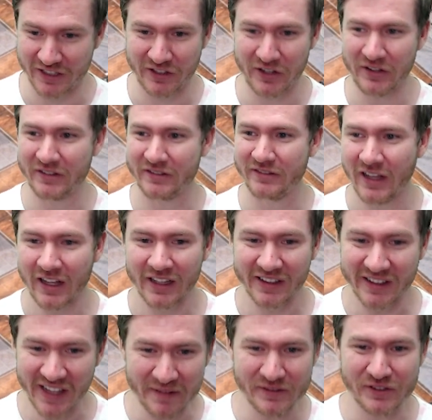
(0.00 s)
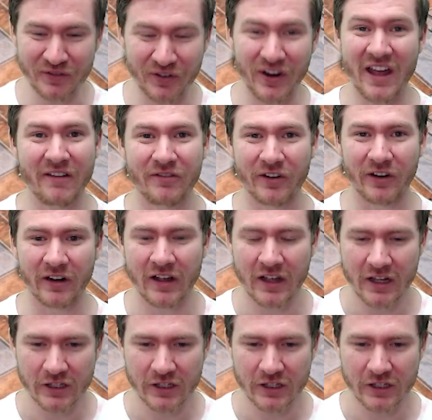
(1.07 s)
The dude lives forever.